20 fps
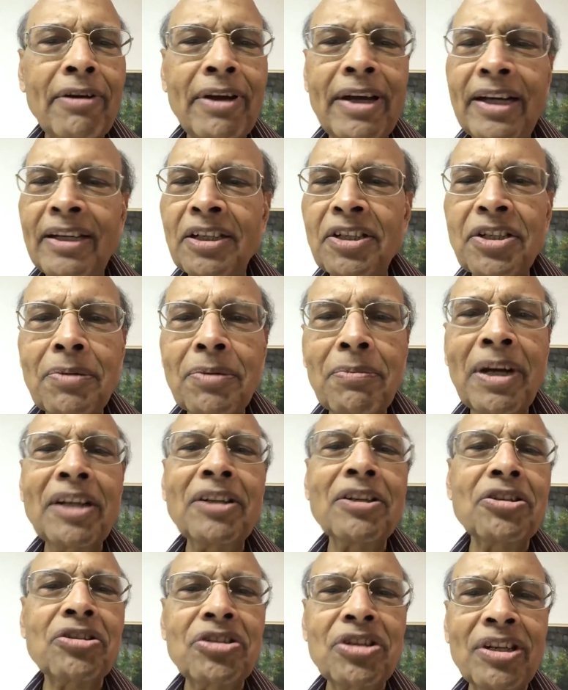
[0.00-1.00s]
had a
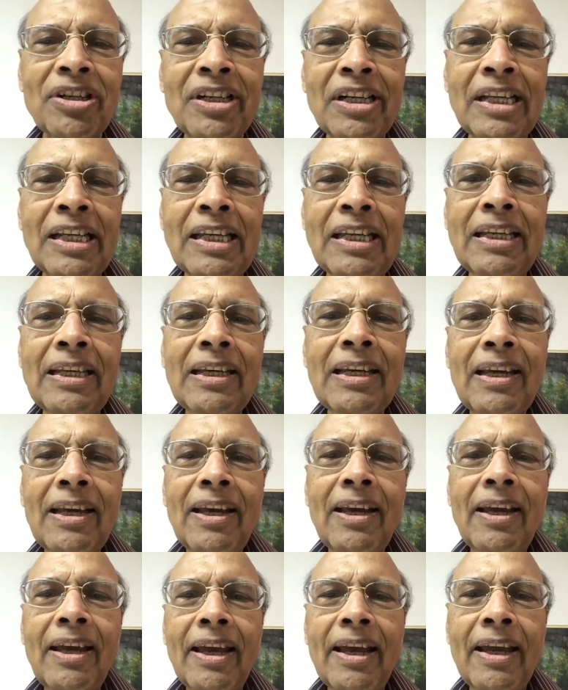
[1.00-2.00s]
tremendous journey.
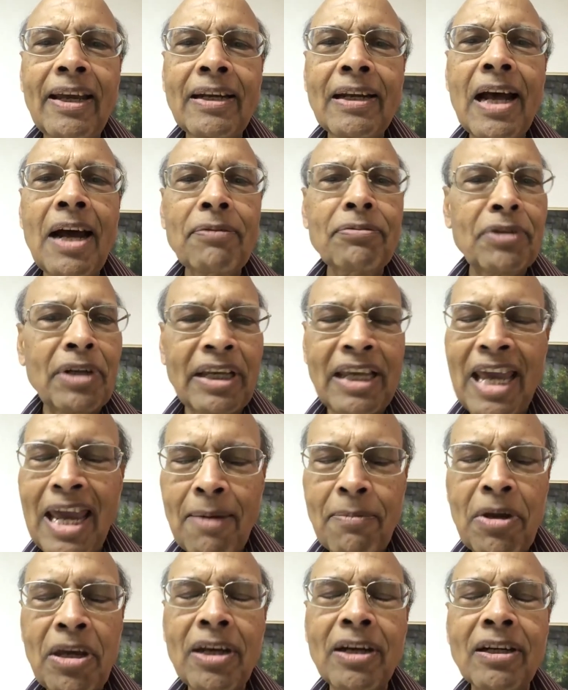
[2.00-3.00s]
And after I
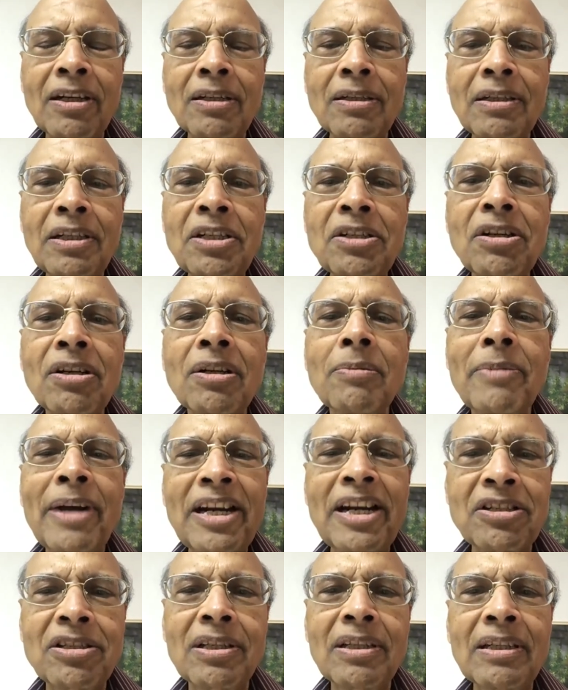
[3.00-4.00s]
came here in internal
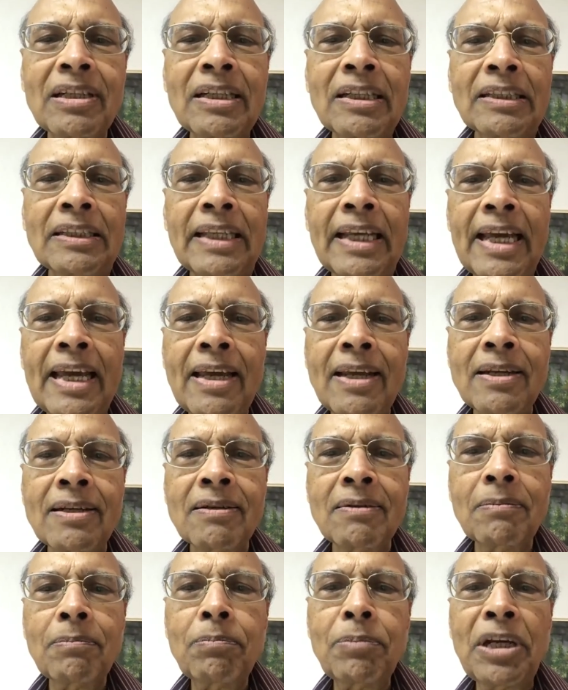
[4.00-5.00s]
medicine, and
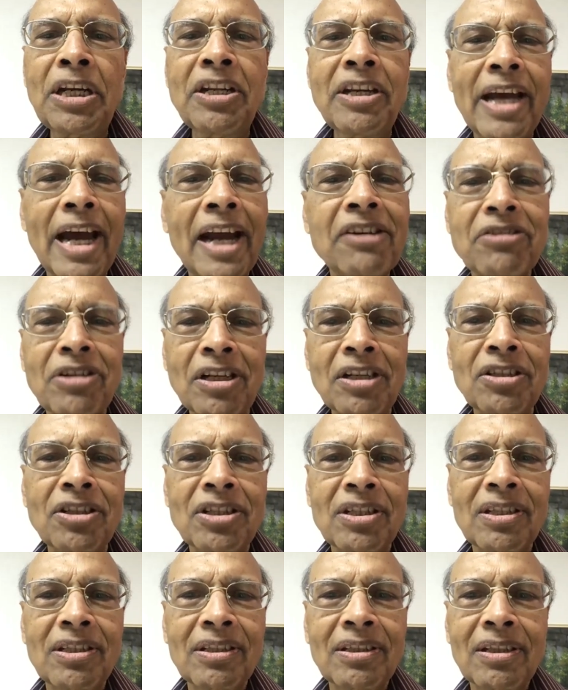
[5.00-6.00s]
then
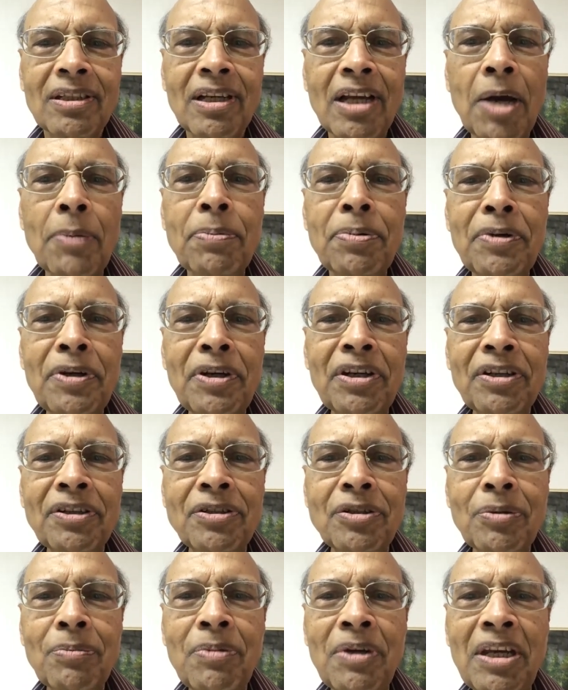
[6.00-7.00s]
pediatrics appeared
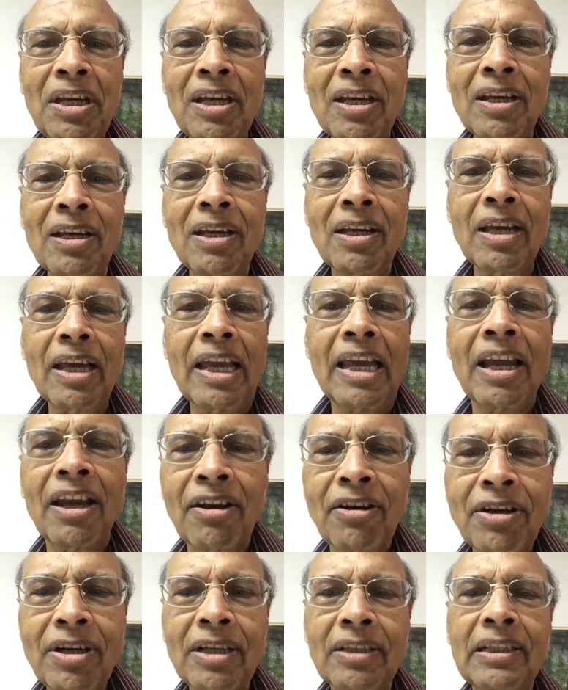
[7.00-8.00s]
to be an
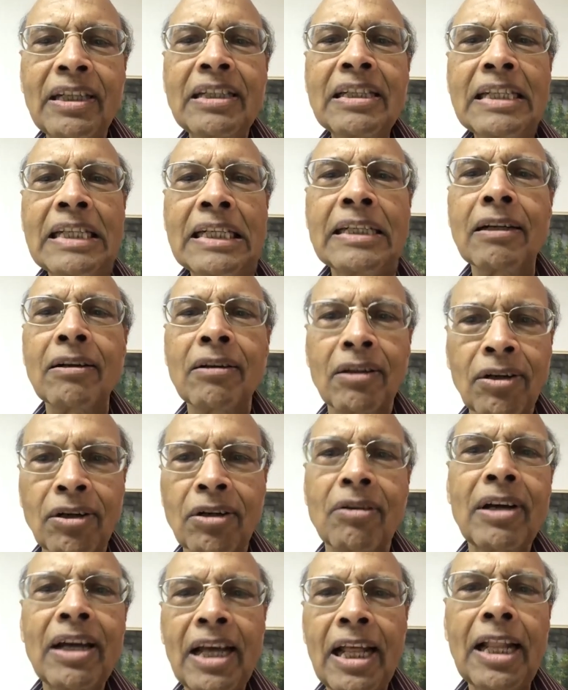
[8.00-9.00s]
area that needed a lot
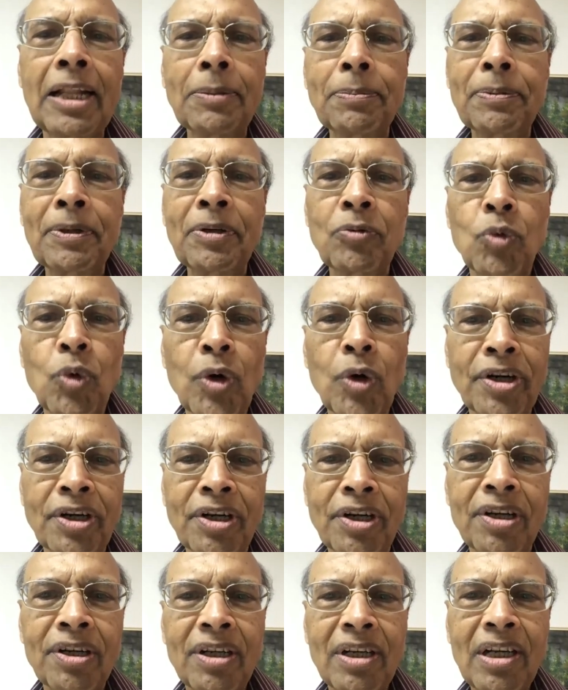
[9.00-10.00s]
of help and work.
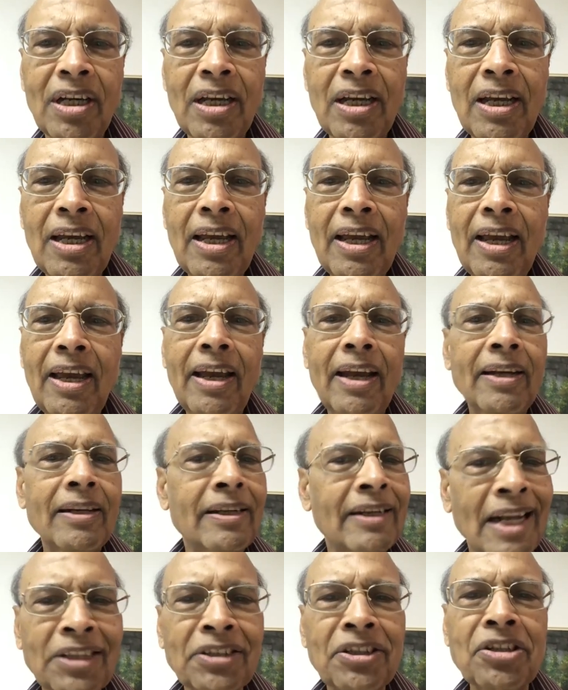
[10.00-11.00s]
And
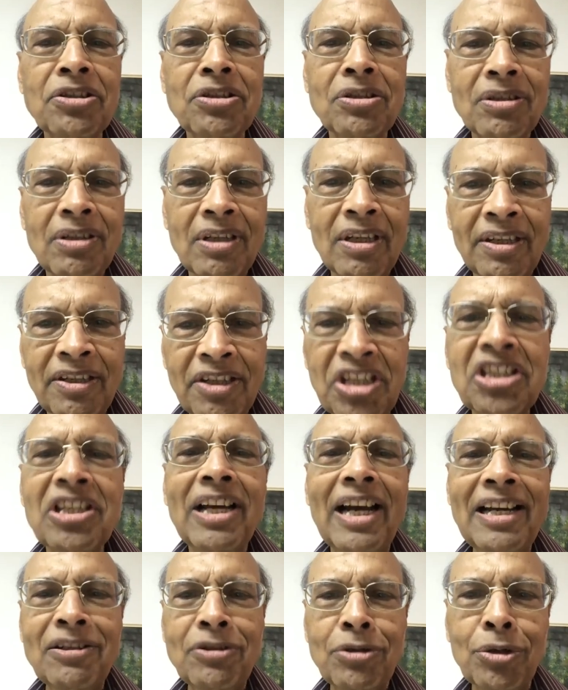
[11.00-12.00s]
another risk
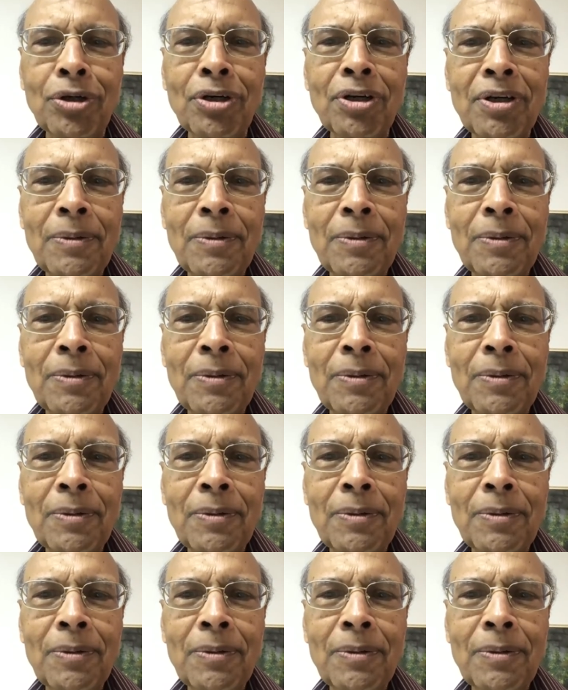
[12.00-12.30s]
I took,